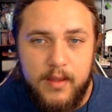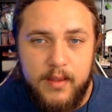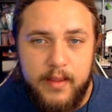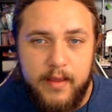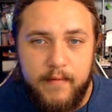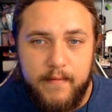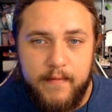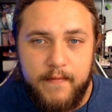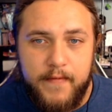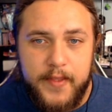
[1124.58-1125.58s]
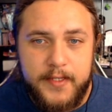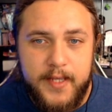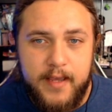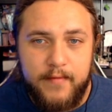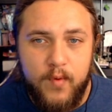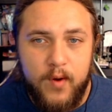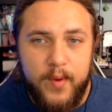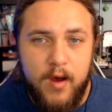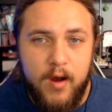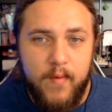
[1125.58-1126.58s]
Now, for the sake of where
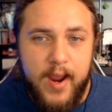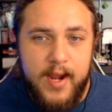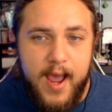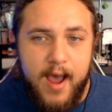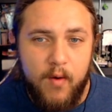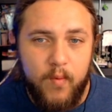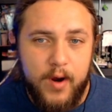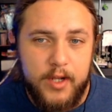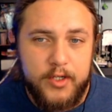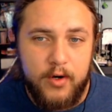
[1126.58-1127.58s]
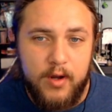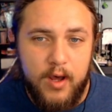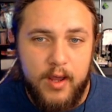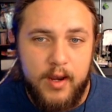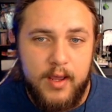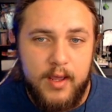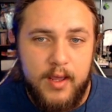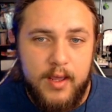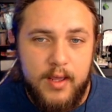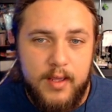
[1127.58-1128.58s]
we are right now, we're going to turn on
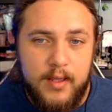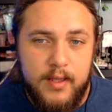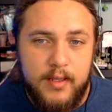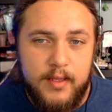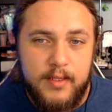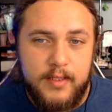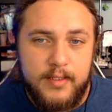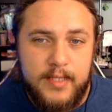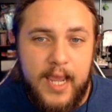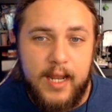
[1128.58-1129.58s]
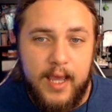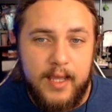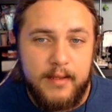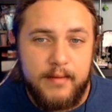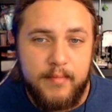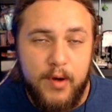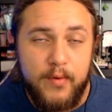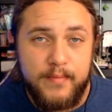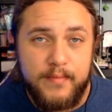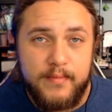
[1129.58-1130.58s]
daylight mode.
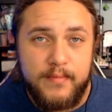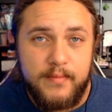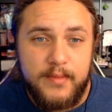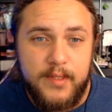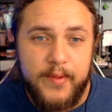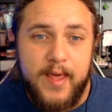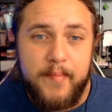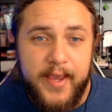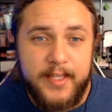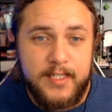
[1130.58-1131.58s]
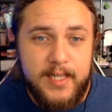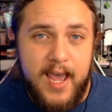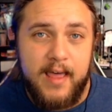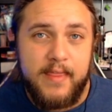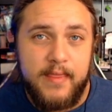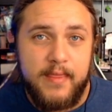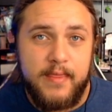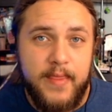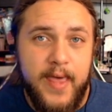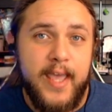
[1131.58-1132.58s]
What that means is that
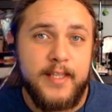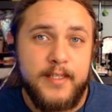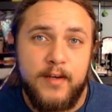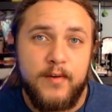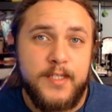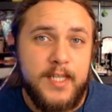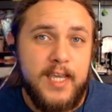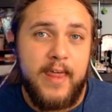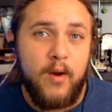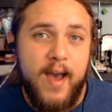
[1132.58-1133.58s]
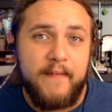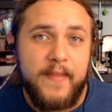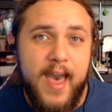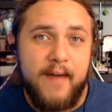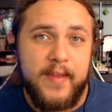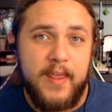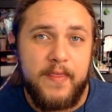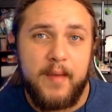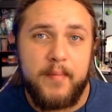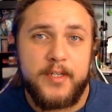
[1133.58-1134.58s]
they can still see, they don't have to have
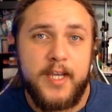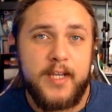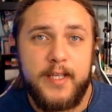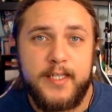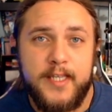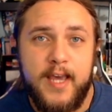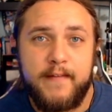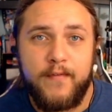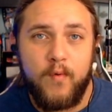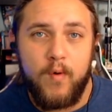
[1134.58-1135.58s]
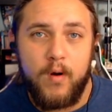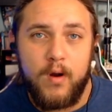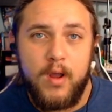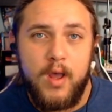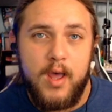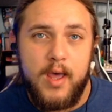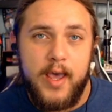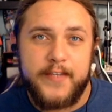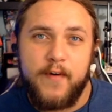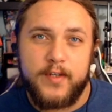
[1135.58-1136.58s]
anything particularly set for
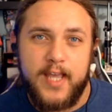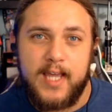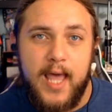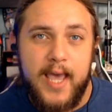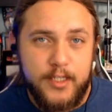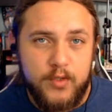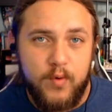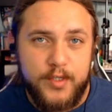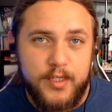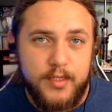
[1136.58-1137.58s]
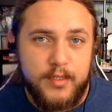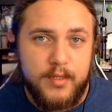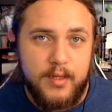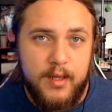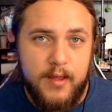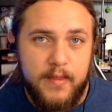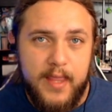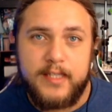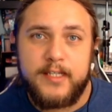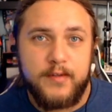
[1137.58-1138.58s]
as far as like light sources. They
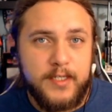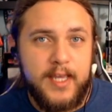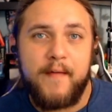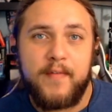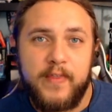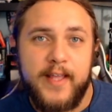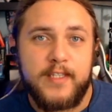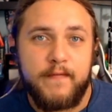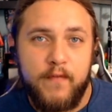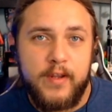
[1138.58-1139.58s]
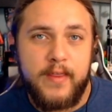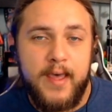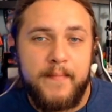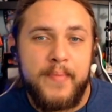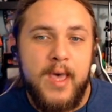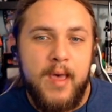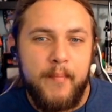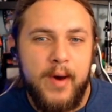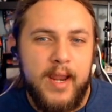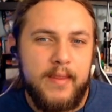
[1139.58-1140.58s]
still see everything that's in front of them,
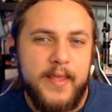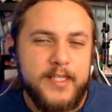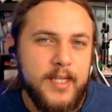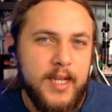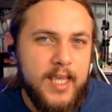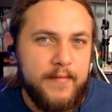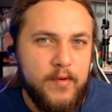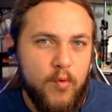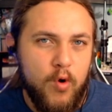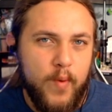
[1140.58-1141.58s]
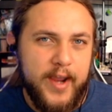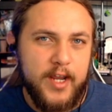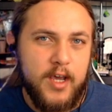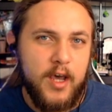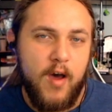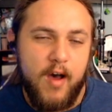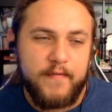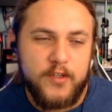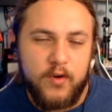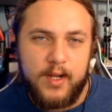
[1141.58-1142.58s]
but this is going to give you way to cut off
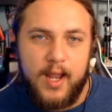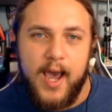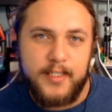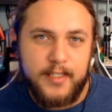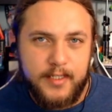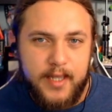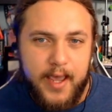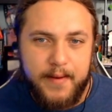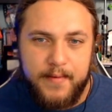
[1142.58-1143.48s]
certain lines of sight.